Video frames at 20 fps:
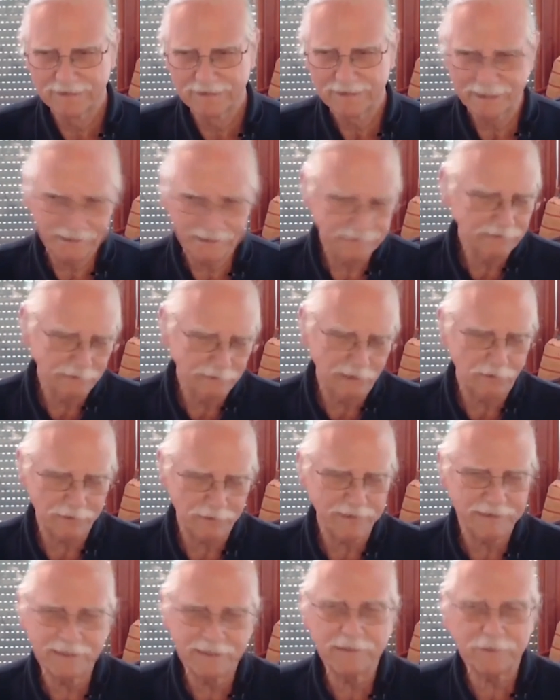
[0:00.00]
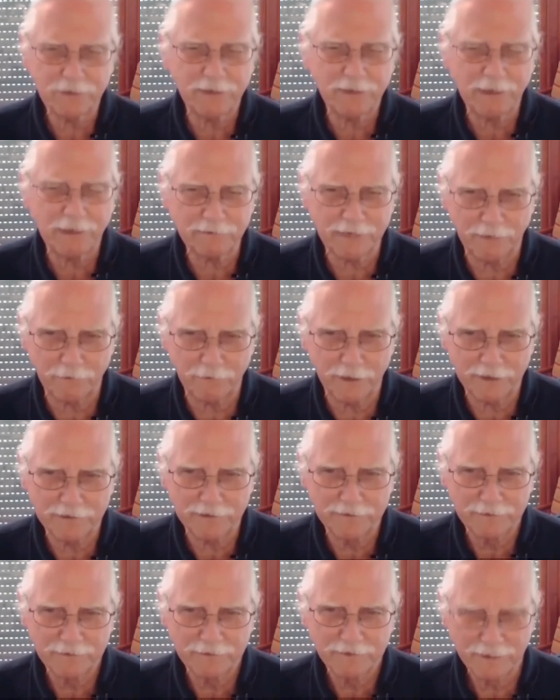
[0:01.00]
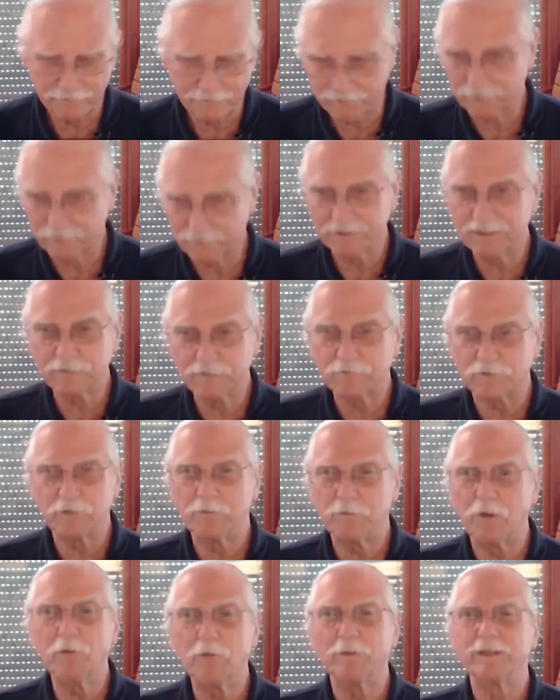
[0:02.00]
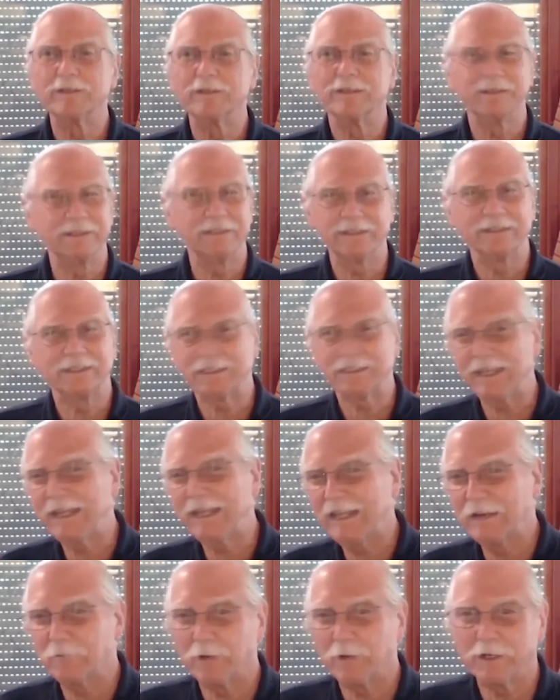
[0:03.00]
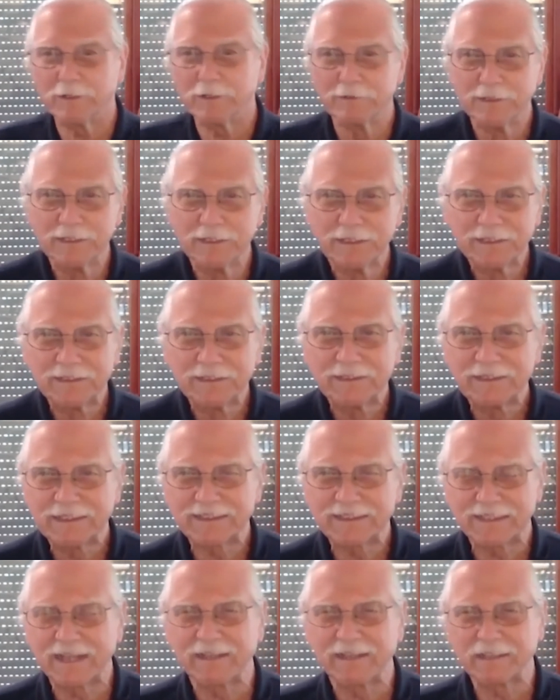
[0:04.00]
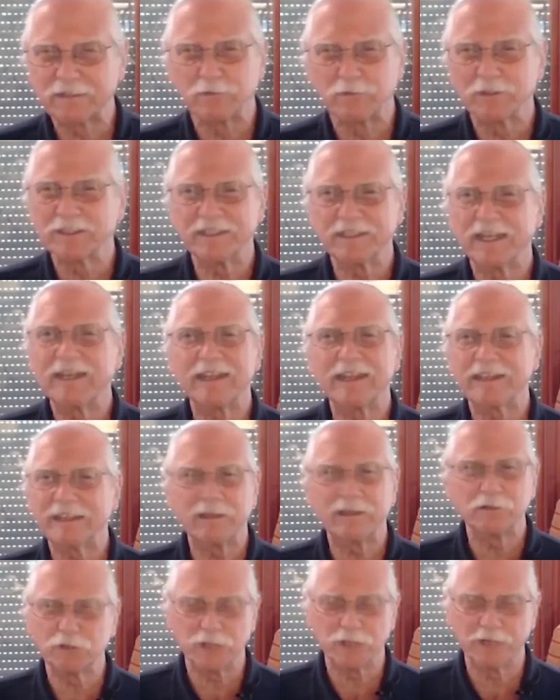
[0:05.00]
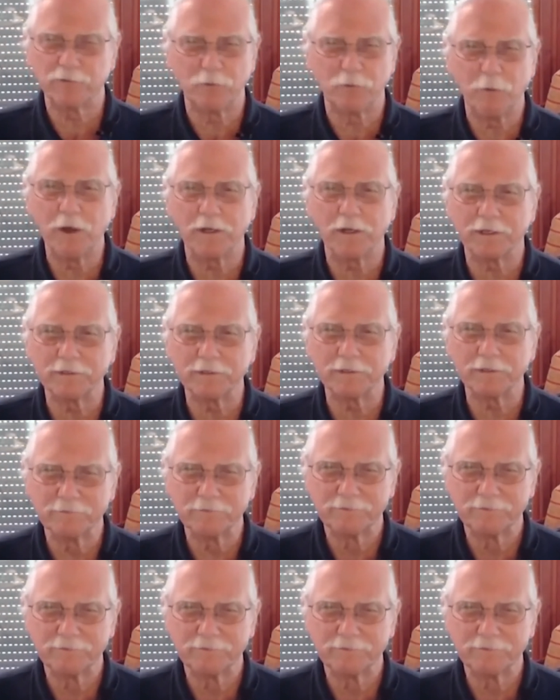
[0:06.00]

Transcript: And you know that didn't turn out that way. Even if it did for a moment, it didn't stay that way. It's not like there wasn't anything else you ever wanted.